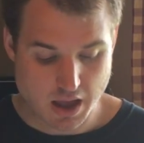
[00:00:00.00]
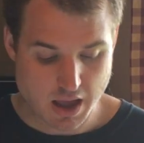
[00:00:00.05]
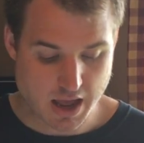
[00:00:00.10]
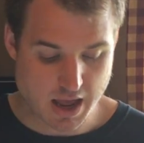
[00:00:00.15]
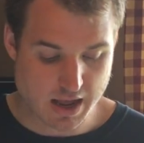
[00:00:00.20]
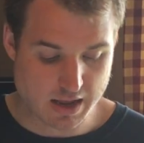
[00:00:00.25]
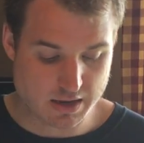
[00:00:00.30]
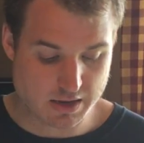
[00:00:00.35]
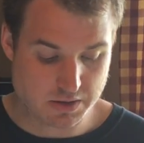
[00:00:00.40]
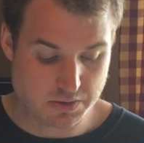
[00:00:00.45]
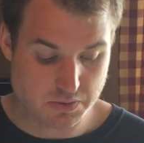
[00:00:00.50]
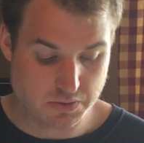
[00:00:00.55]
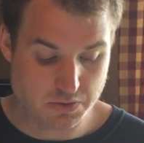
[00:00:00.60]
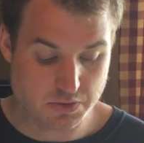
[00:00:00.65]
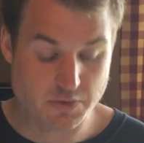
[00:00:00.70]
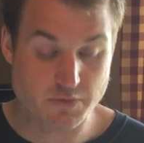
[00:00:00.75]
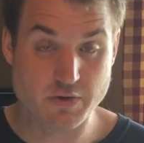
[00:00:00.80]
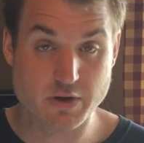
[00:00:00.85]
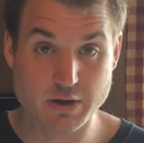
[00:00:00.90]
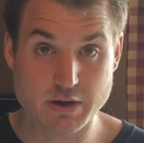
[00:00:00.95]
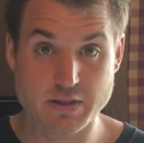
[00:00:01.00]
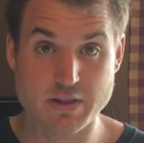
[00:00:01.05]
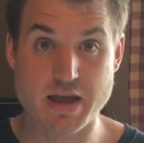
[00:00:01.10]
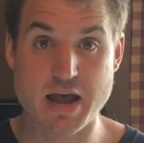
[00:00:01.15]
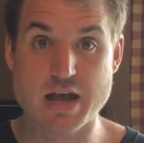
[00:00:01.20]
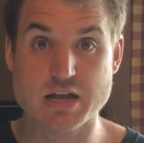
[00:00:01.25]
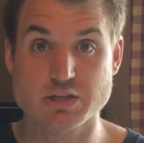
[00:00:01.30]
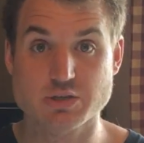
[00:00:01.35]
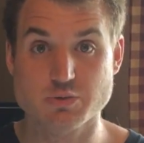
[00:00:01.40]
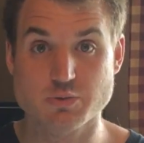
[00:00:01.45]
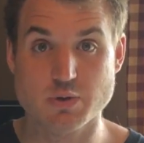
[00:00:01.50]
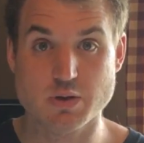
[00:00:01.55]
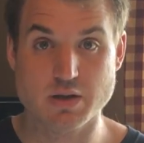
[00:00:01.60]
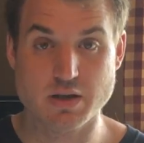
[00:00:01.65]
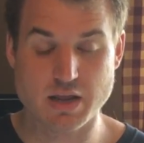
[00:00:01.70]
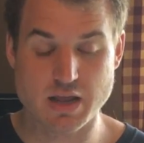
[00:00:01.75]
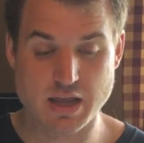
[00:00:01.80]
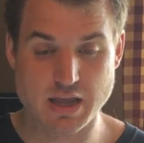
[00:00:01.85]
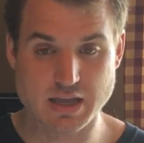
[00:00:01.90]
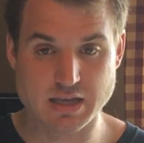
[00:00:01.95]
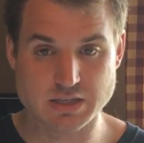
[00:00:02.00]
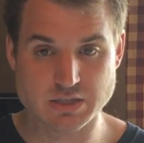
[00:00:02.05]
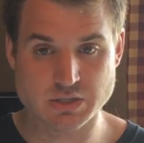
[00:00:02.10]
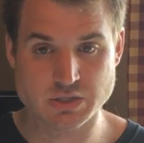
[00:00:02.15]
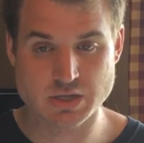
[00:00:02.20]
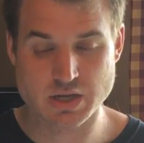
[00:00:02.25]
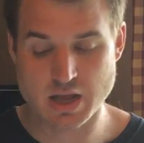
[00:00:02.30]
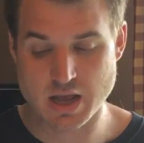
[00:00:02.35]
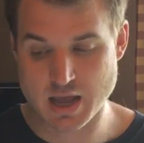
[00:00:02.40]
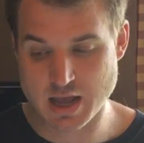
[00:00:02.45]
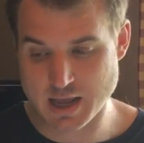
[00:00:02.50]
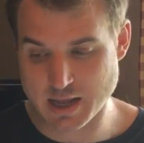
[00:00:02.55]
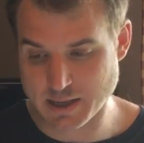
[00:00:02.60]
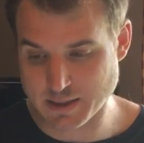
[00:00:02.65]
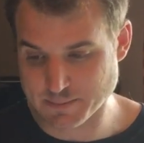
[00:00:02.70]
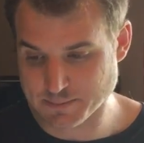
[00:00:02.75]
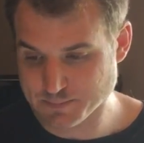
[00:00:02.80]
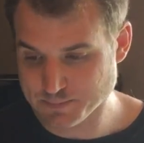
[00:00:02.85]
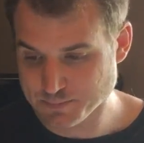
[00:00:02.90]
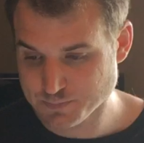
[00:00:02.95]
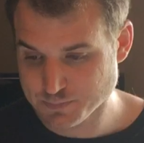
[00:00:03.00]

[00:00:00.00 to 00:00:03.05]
and the very last one is a